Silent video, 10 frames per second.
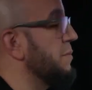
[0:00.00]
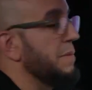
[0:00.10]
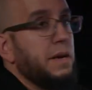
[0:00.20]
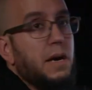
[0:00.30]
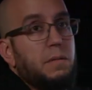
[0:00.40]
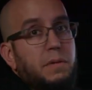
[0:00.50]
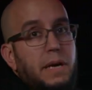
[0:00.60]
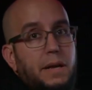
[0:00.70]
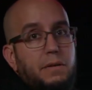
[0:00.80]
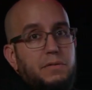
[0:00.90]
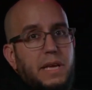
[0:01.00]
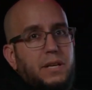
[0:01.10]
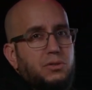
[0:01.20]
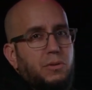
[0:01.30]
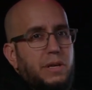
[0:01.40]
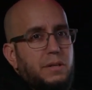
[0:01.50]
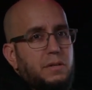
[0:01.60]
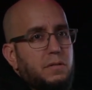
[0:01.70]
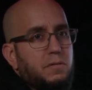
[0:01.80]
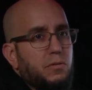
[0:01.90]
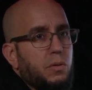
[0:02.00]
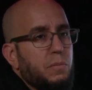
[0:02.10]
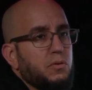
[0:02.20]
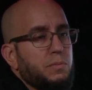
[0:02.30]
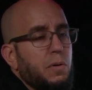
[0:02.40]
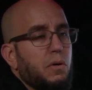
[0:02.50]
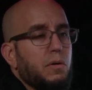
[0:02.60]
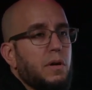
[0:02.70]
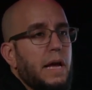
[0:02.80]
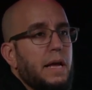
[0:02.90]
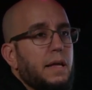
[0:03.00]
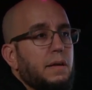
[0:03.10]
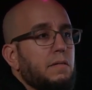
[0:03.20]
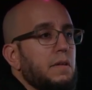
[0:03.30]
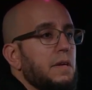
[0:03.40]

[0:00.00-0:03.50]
become kind of saturated for the most part, and